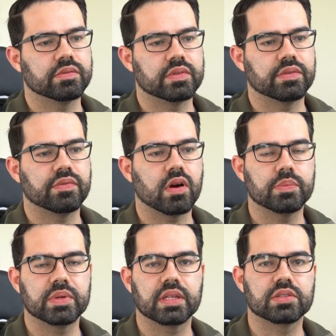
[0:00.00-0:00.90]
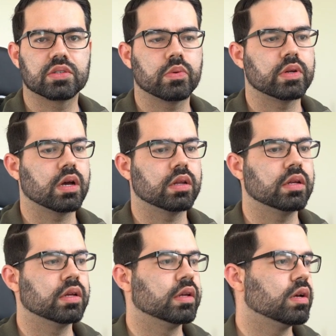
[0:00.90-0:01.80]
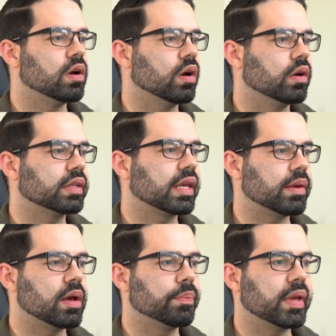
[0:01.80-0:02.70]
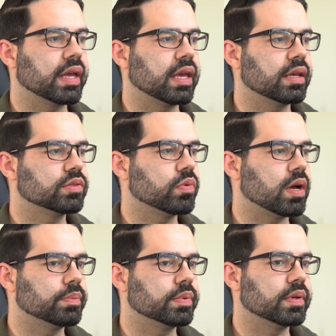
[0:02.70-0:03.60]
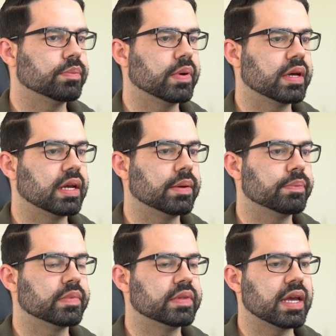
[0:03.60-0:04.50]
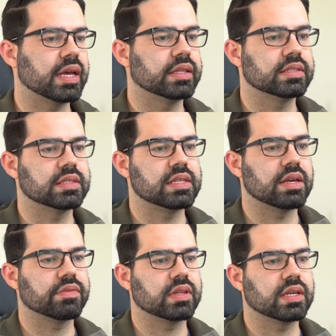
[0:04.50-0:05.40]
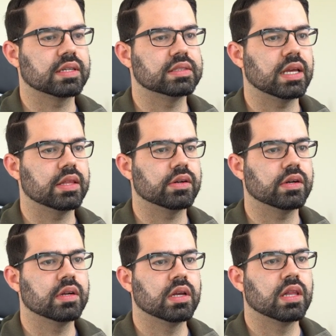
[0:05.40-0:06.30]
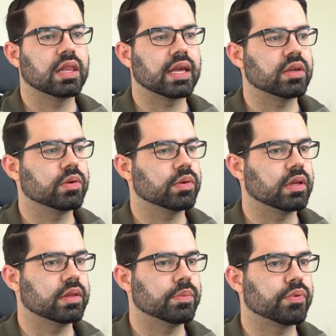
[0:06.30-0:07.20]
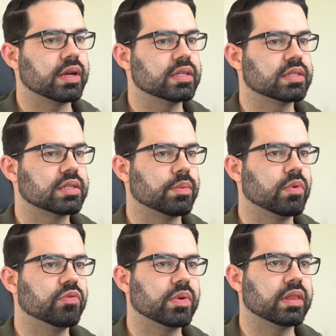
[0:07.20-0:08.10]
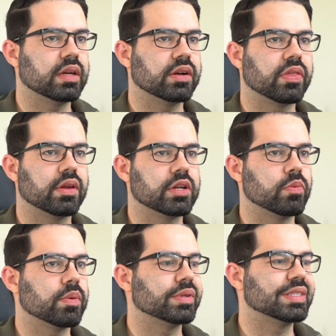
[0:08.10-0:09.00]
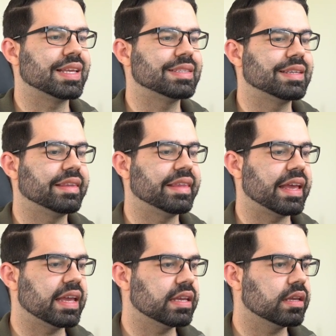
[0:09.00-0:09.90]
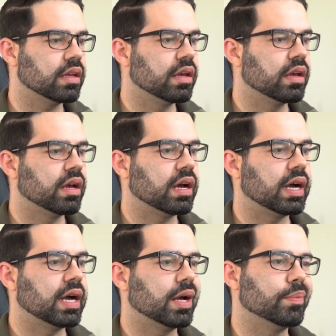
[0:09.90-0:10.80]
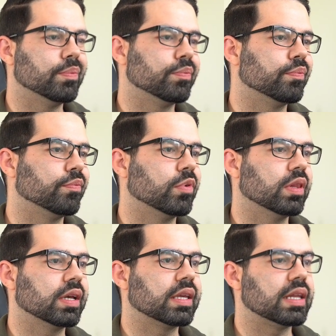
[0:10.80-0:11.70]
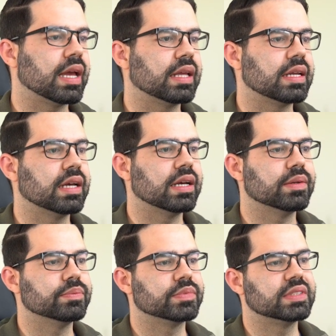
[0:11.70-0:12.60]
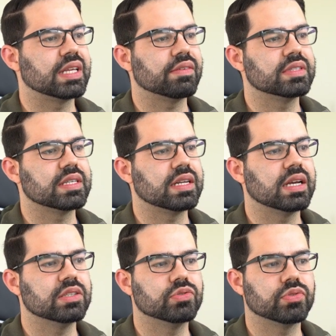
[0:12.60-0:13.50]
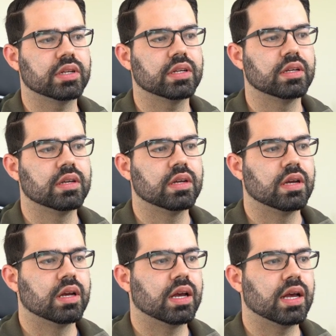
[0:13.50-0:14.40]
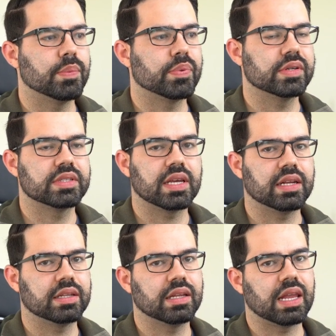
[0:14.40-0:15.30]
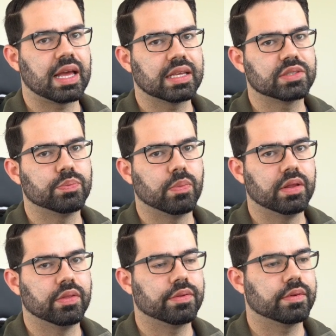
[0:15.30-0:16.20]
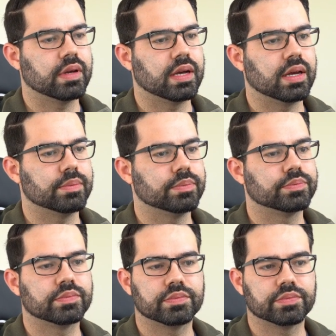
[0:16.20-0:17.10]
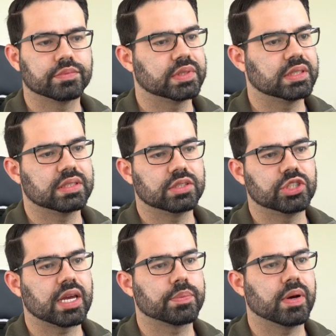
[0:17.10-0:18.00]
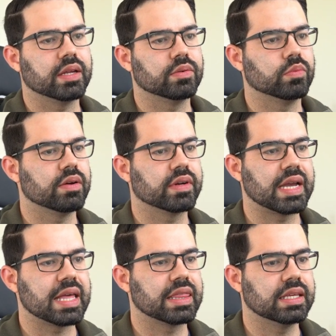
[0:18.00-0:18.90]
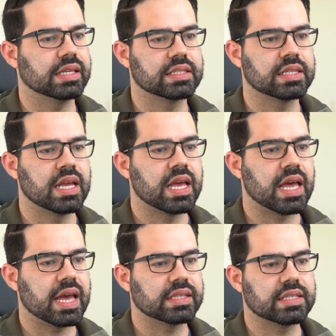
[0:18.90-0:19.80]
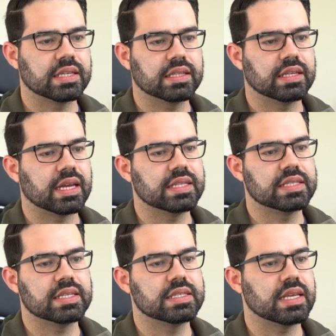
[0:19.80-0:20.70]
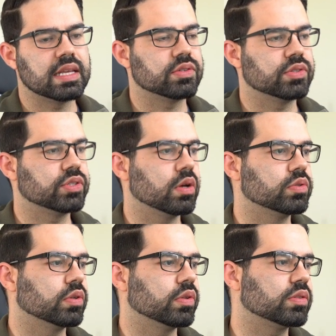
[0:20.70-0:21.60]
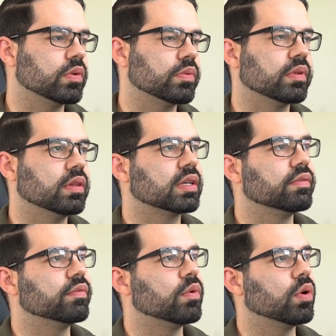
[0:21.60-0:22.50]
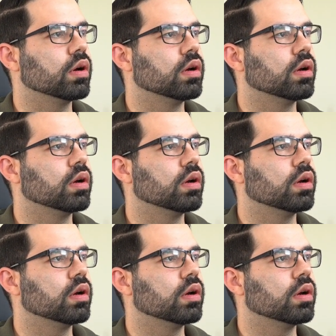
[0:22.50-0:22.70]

the farming that's going on. on PancakeSwap, but yeah, this is definitely a contender. Liking the price movement there, 31% today. We're looking at 1700% in the last month. This is a jackpot. Whoever got this at the 19 cents or so. So that's what we're looking for.